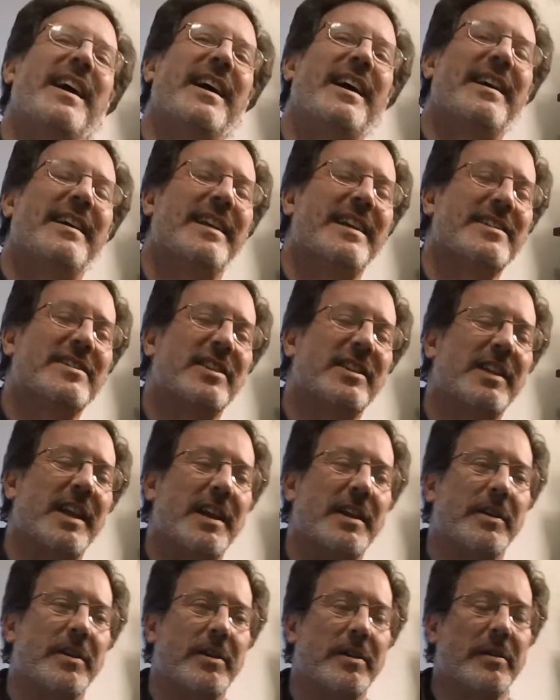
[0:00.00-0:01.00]
That's a
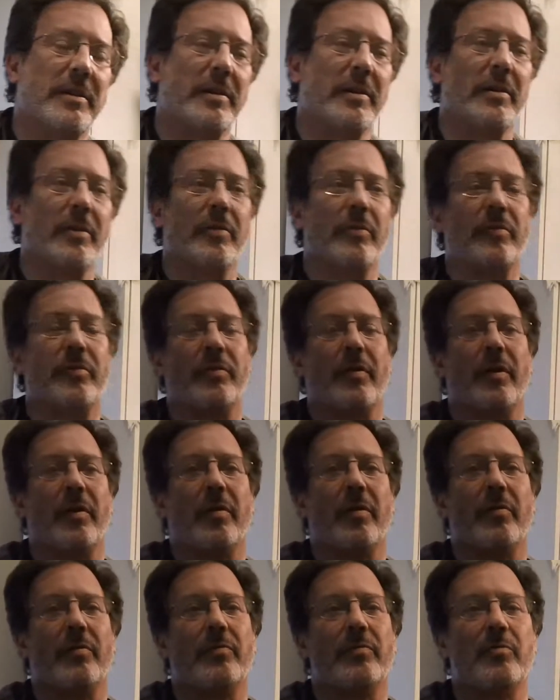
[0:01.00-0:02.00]
lot
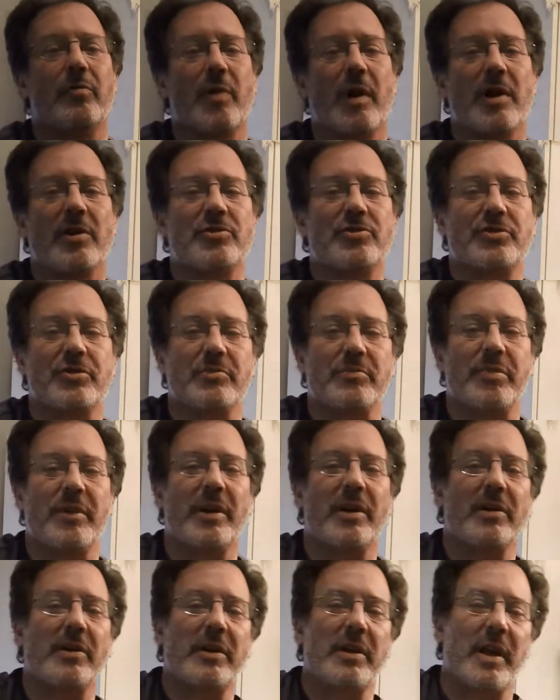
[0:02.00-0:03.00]
of grunge and
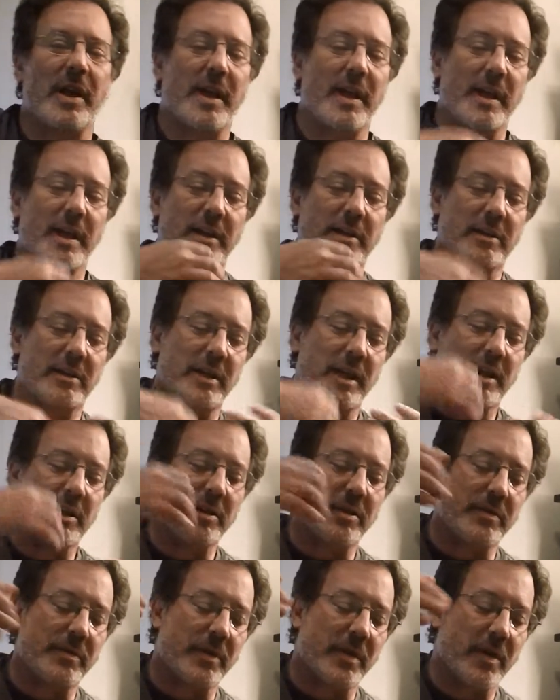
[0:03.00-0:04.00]
punk and a
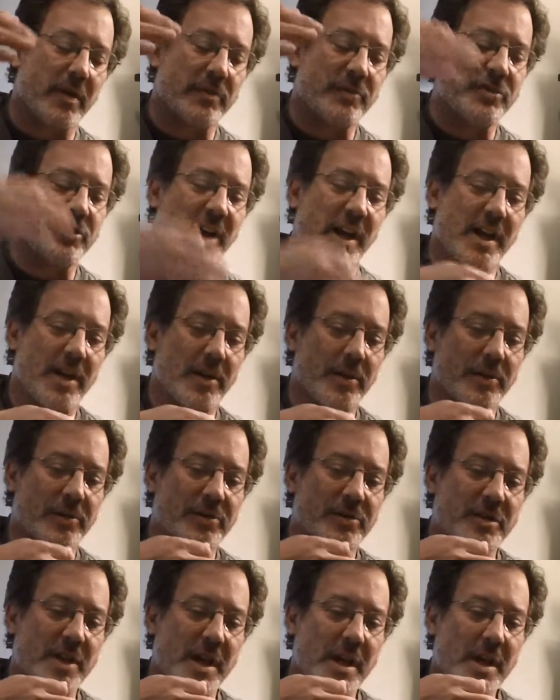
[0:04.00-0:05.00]
lot of
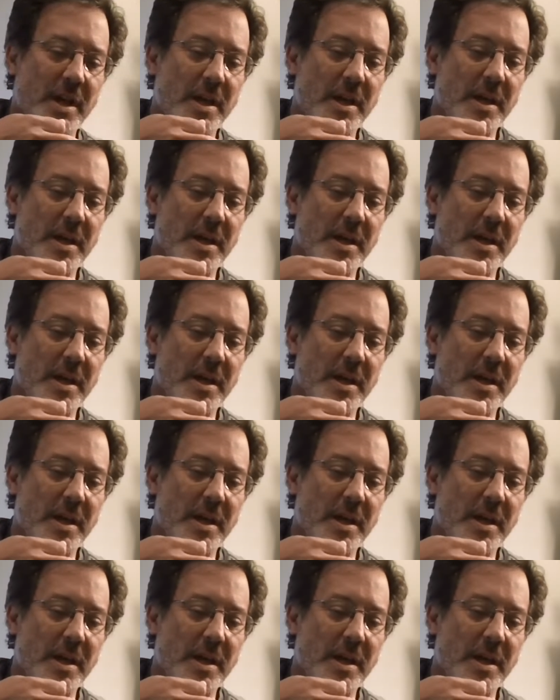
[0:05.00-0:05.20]
styles